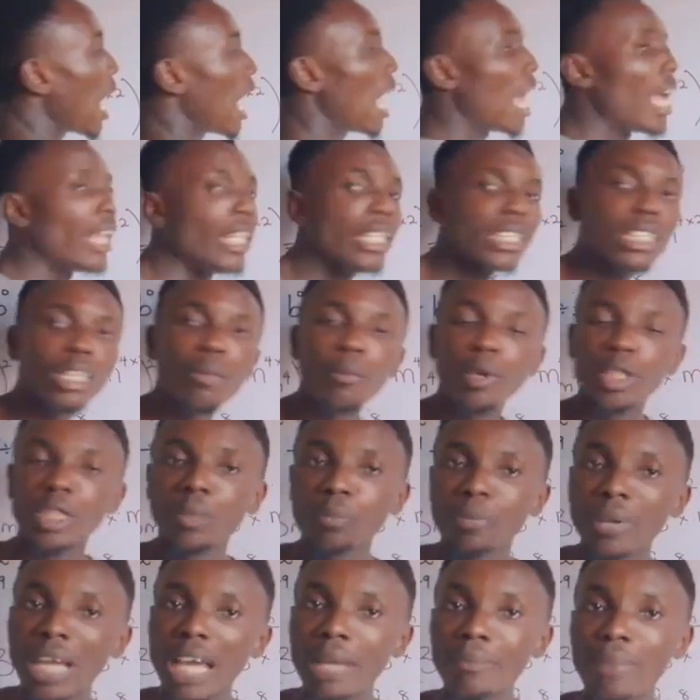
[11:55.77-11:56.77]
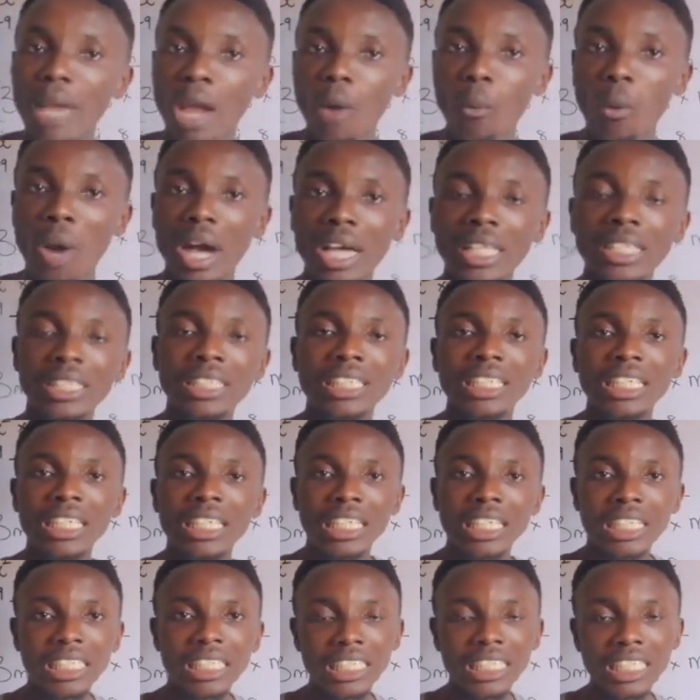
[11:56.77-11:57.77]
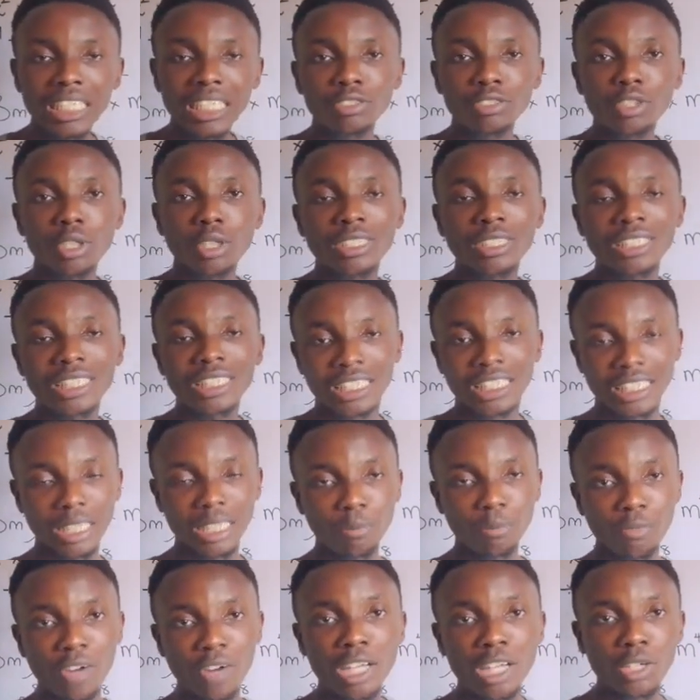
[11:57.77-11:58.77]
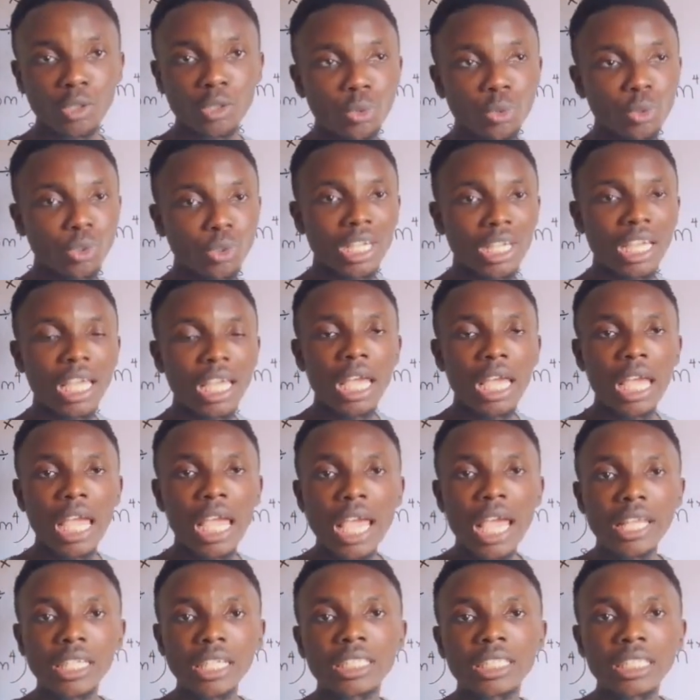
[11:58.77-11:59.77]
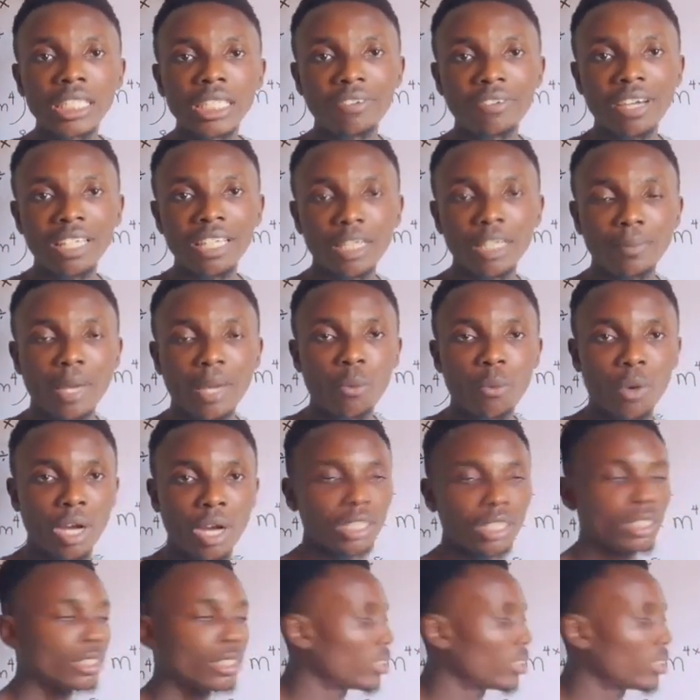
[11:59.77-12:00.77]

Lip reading: Anything multiplied by 1 gives us the same value. Anything divided by 1